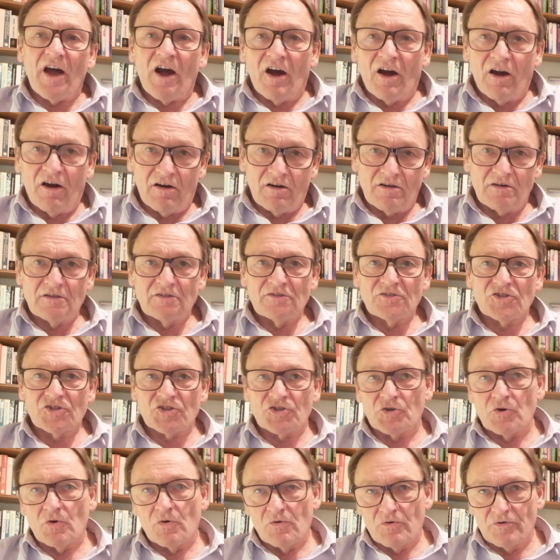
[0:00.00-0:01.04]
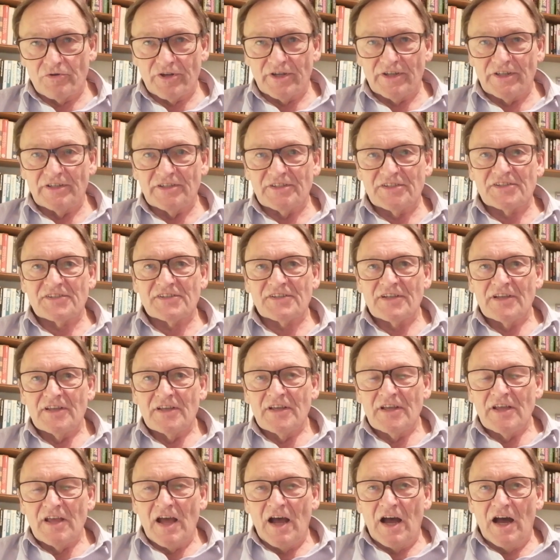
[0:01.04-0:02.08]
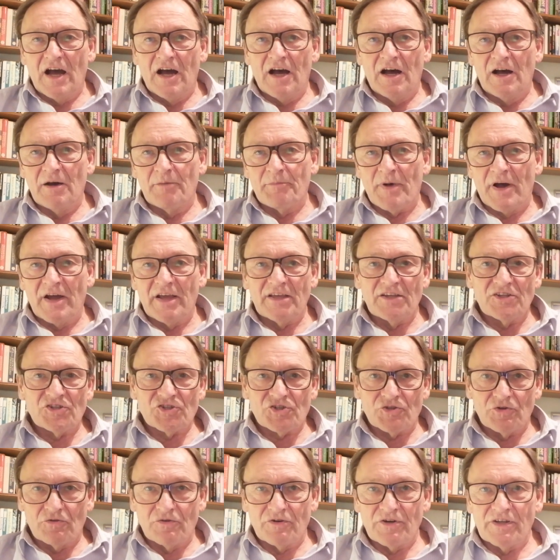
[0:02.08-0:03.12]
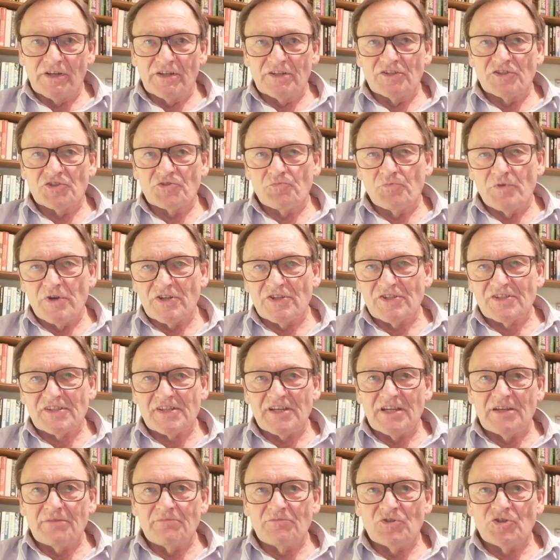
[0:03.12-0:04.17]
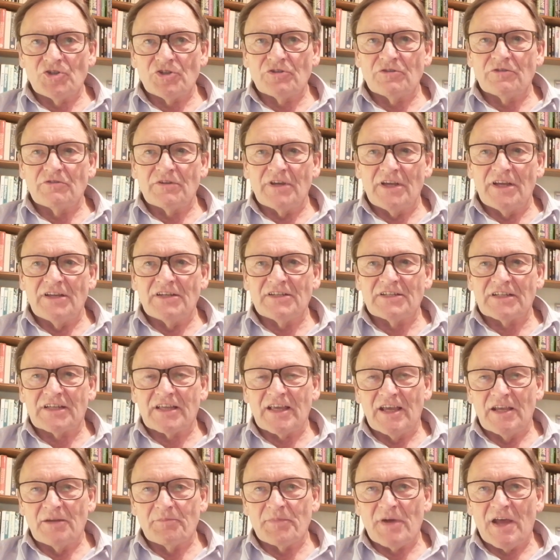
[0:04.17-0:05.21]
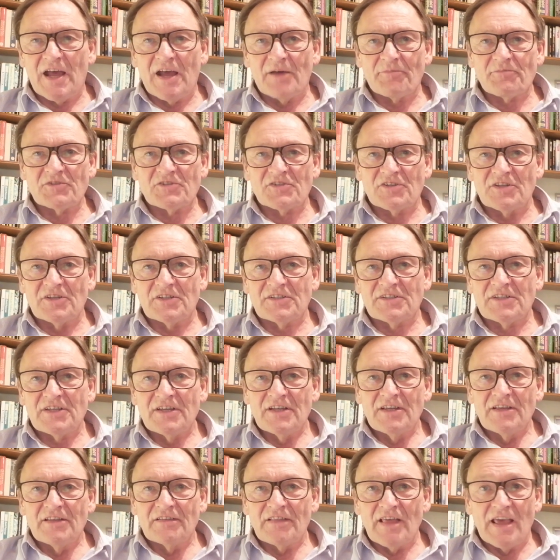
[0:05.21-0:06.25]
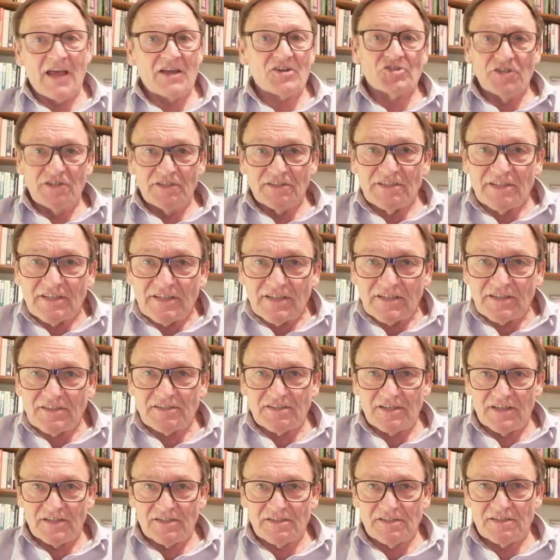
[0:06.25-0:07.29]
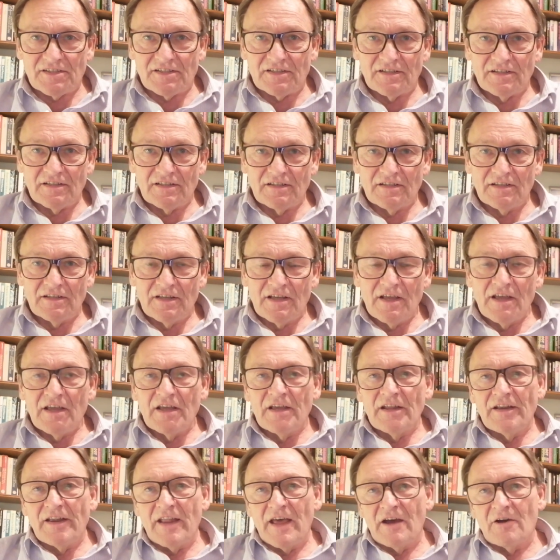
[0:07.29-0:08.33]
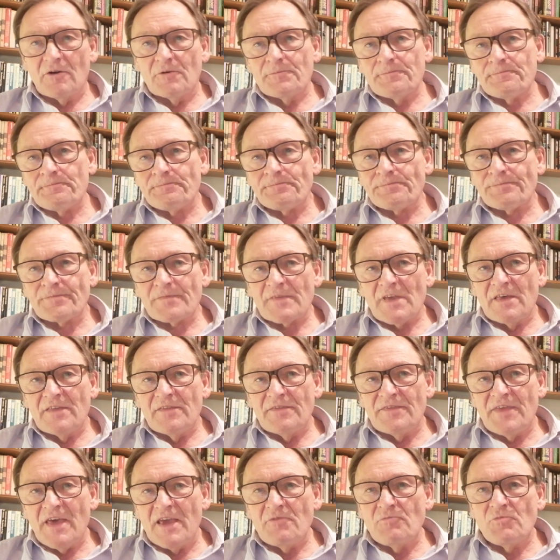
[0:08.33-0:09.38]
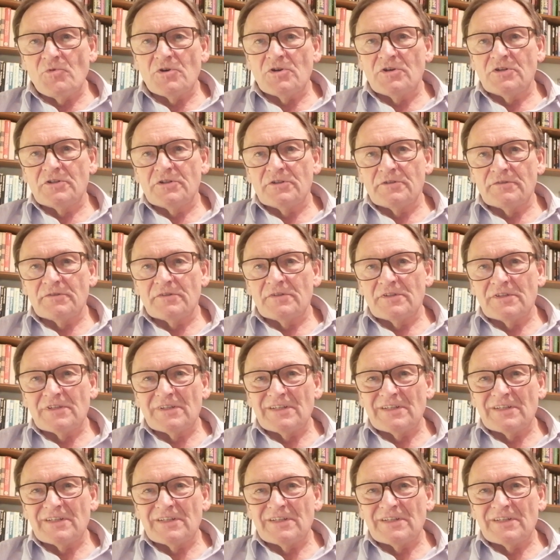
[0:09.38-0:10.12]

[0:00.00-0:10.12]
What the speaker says: are stories by historians which seem to indicate perhaps that they actually did exist. Now, they were